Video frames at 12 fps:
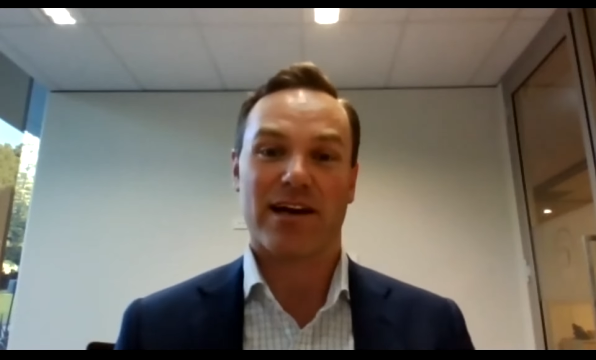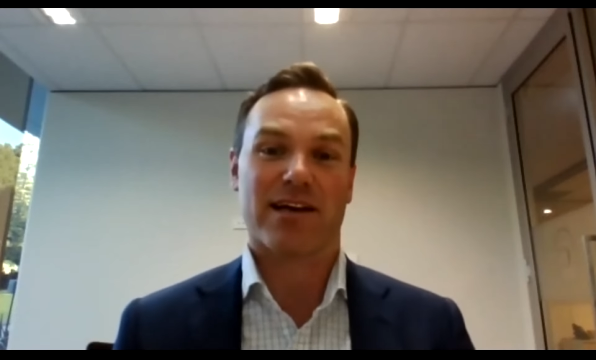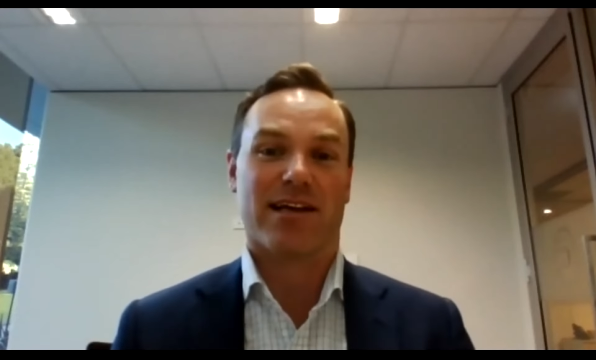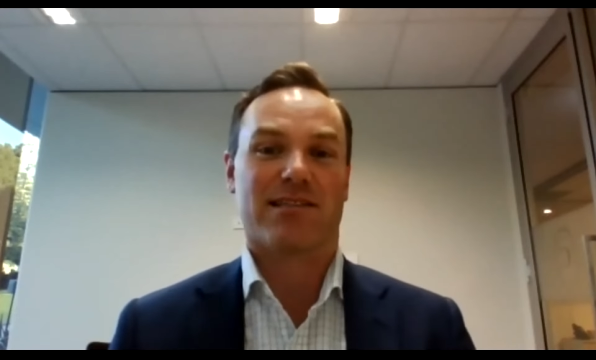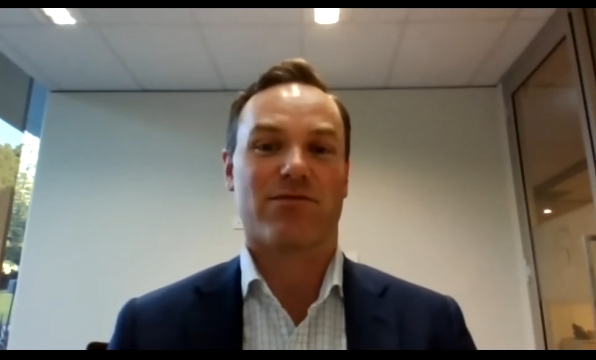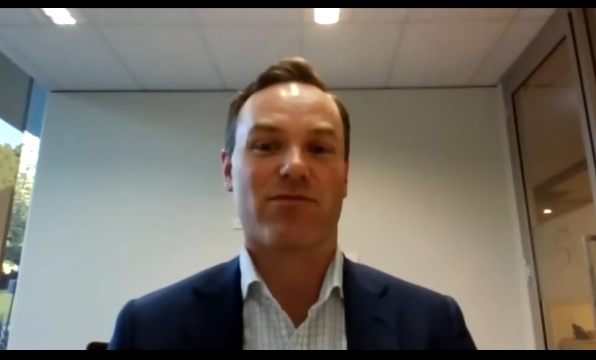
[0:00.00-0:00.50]

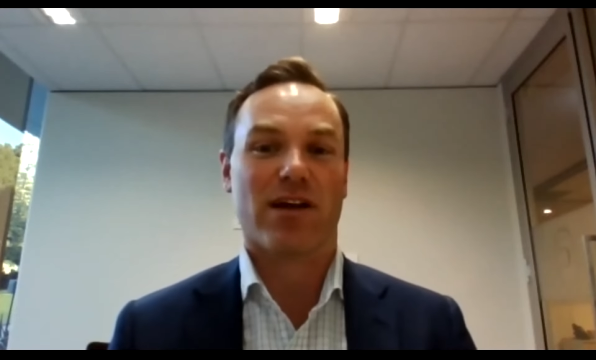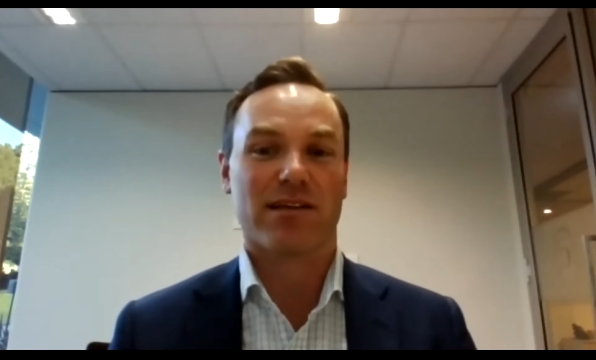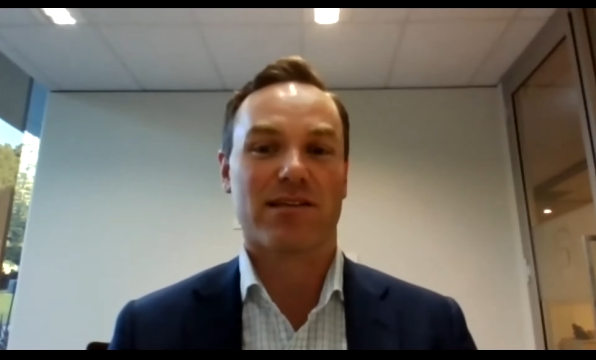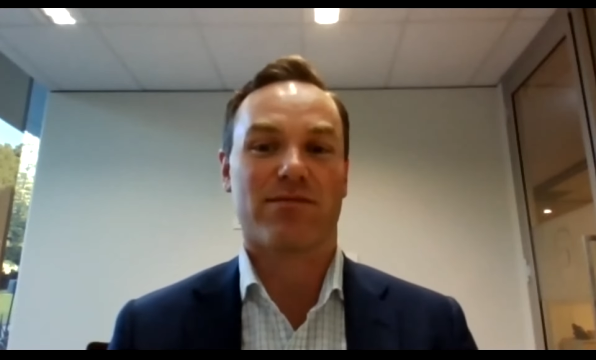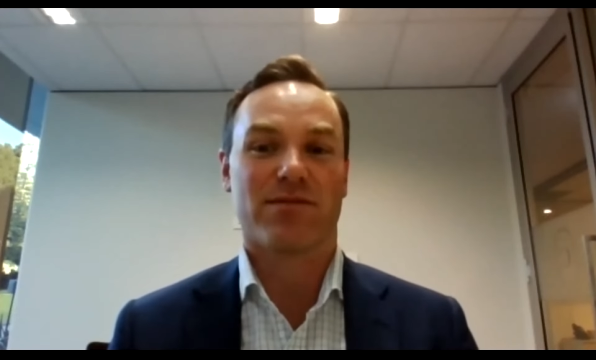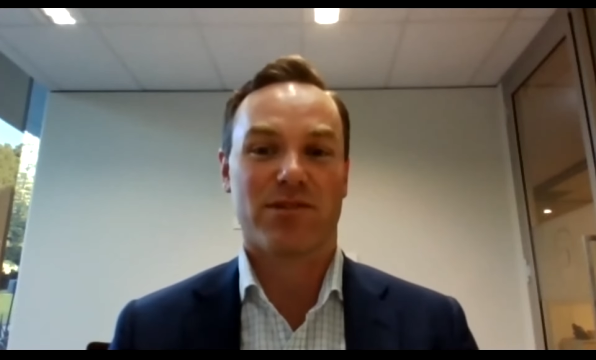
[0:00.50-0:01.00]
against the
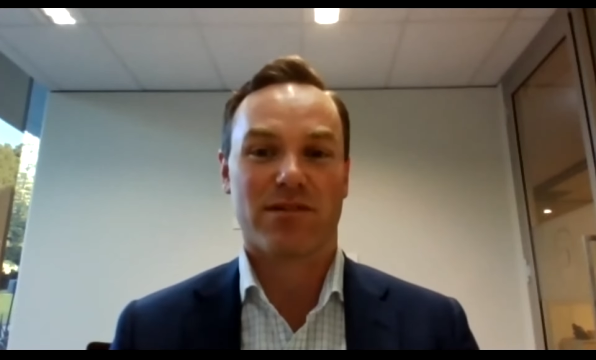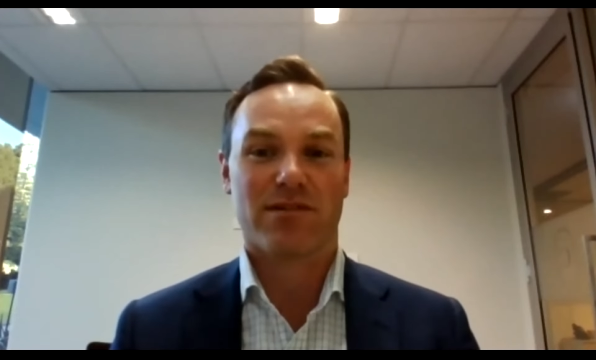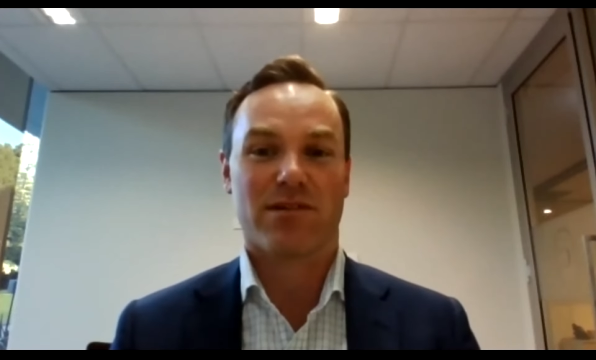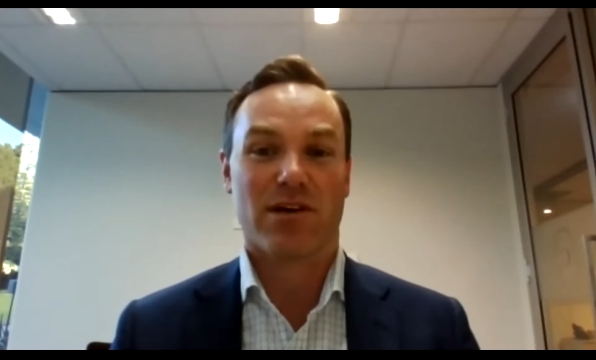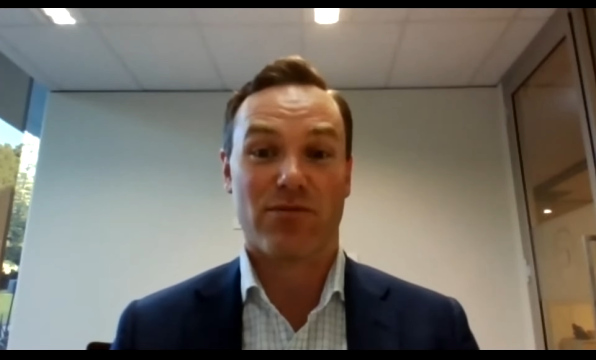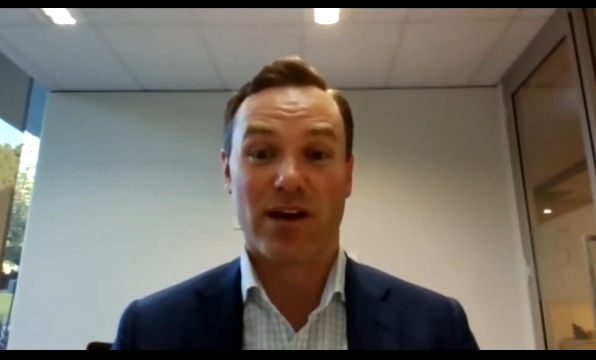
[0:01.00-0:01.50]

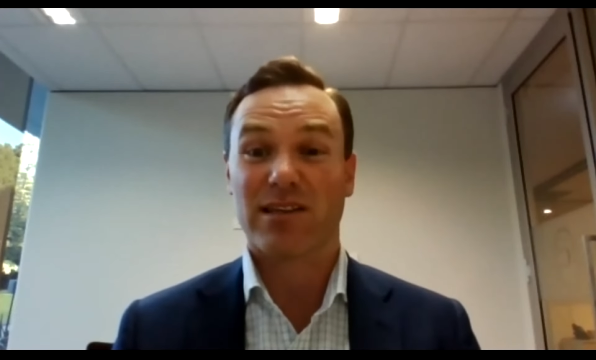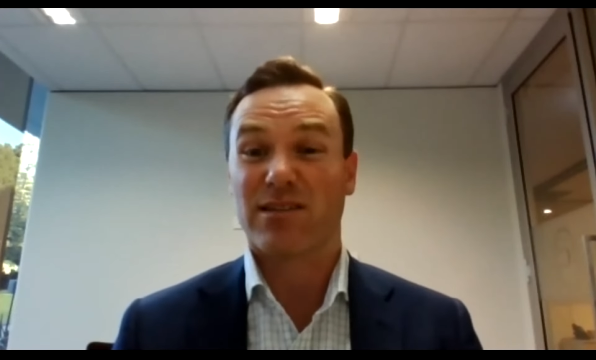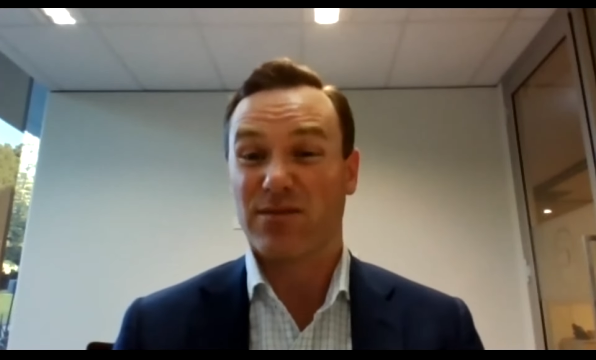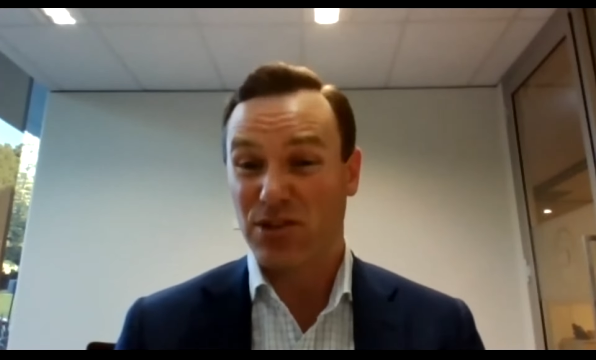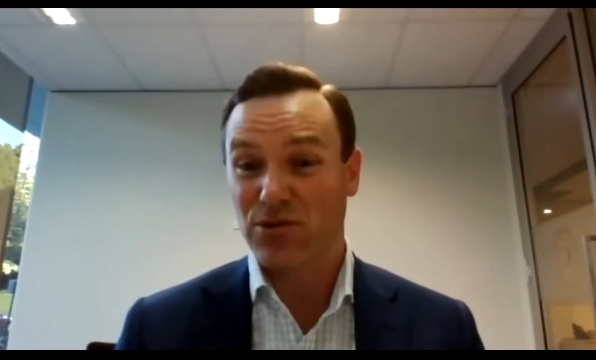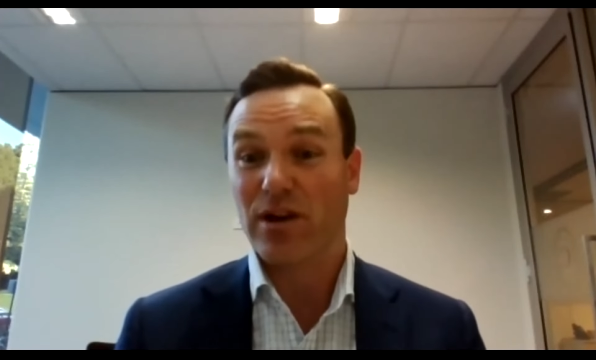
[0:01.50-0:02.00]

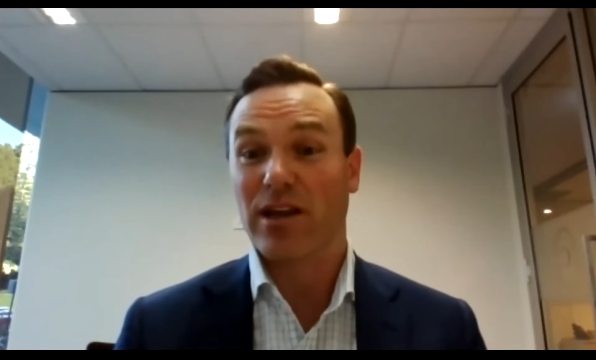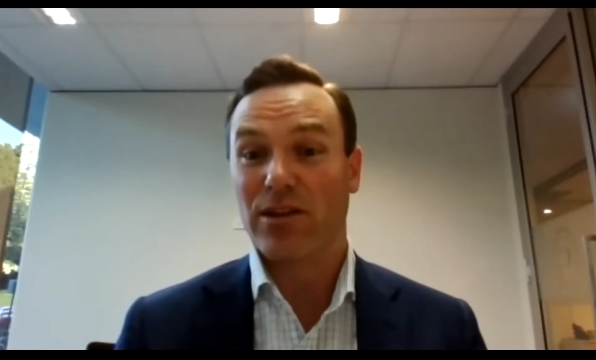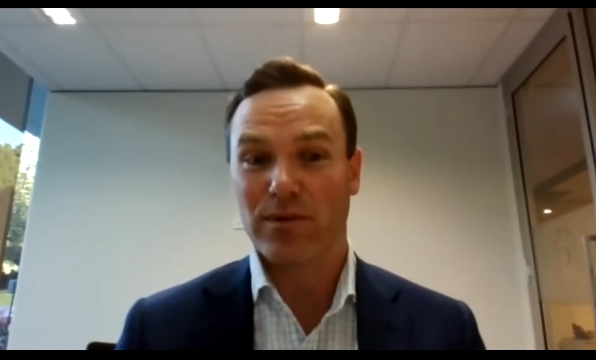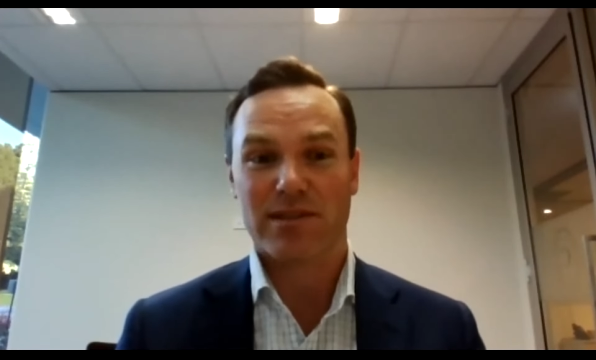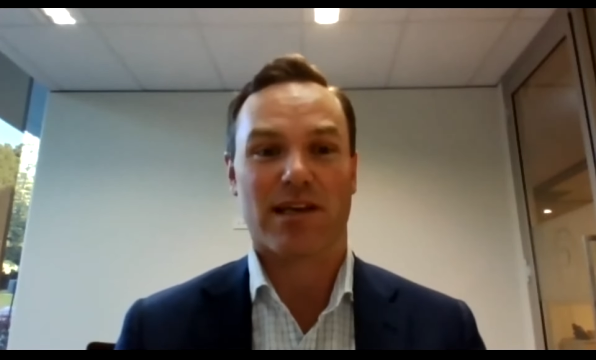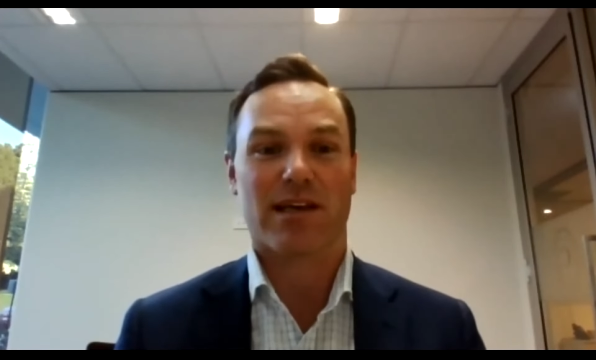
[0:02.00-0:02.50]
relative strength
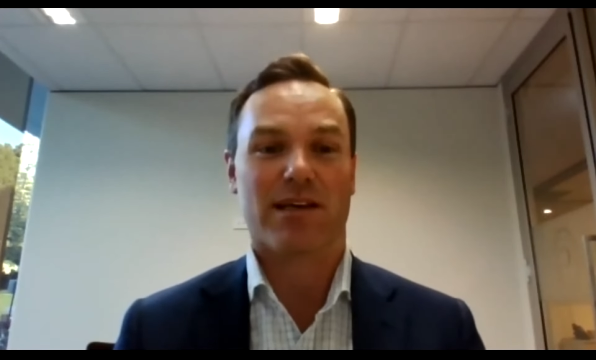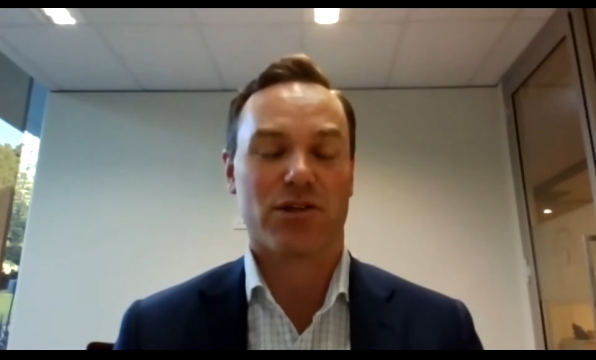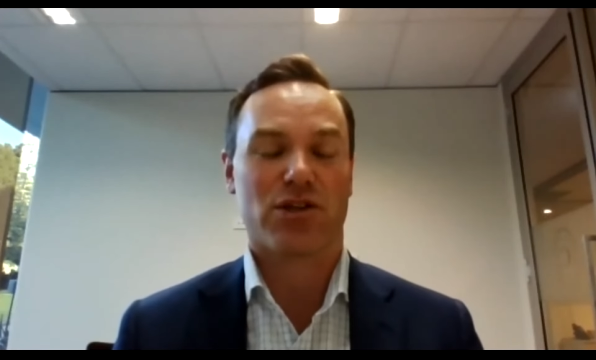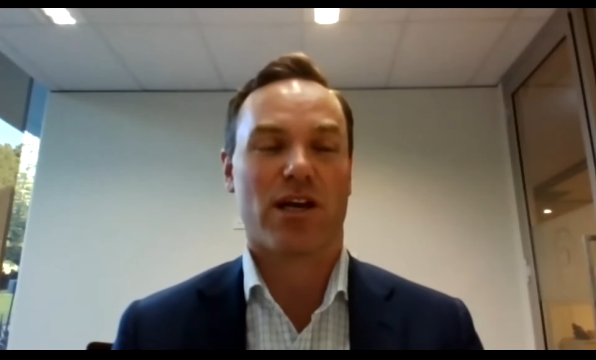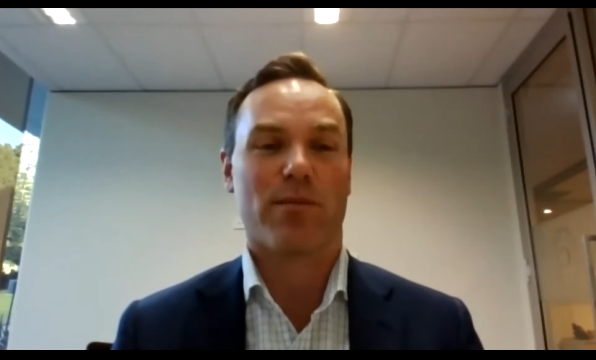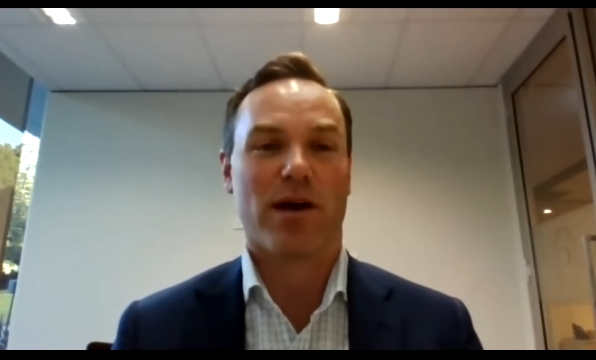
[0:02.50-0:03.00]
we're seeing in the
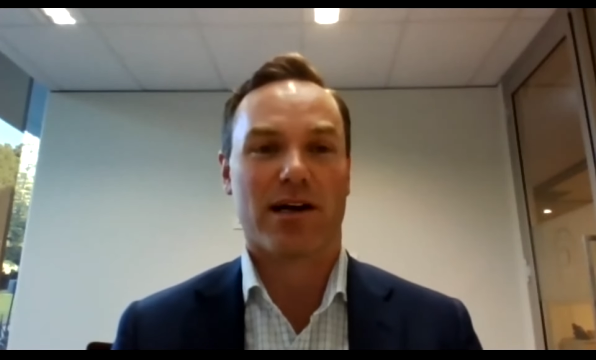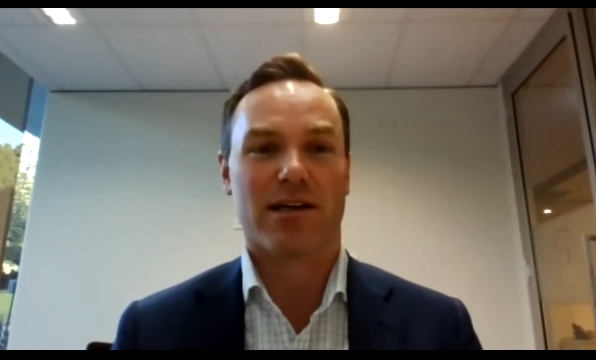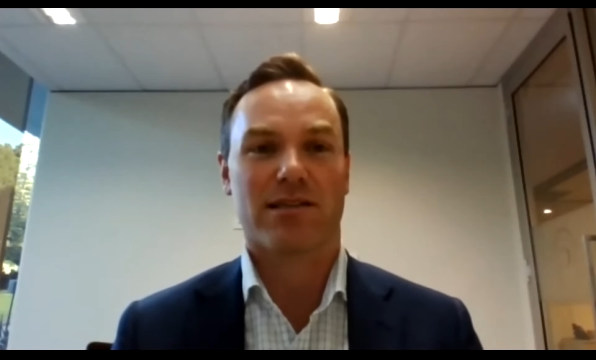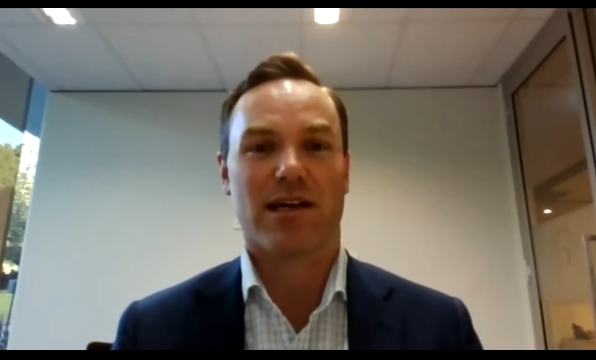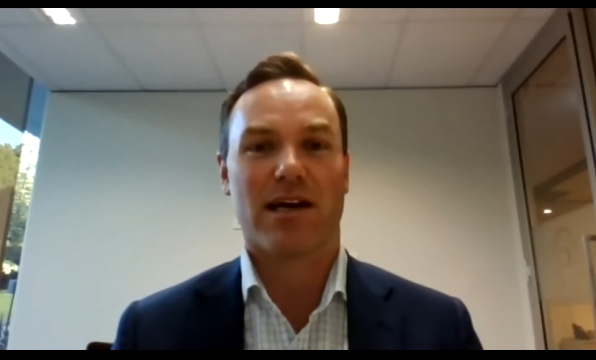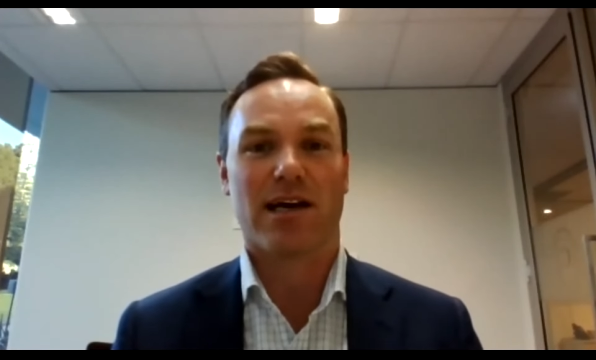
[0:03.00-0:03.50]
share market
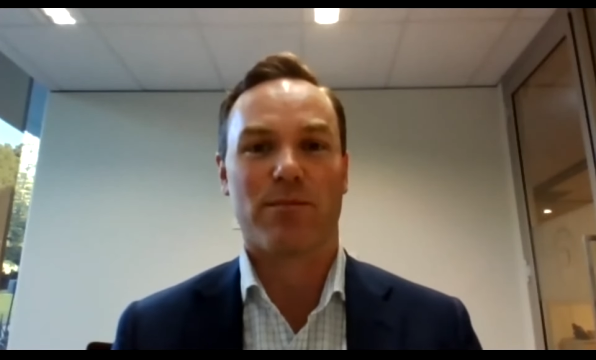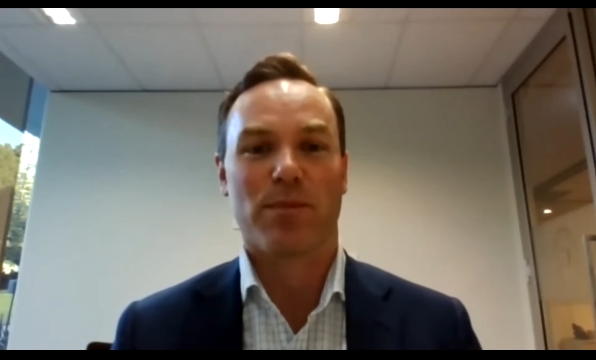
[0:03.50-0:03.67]
today.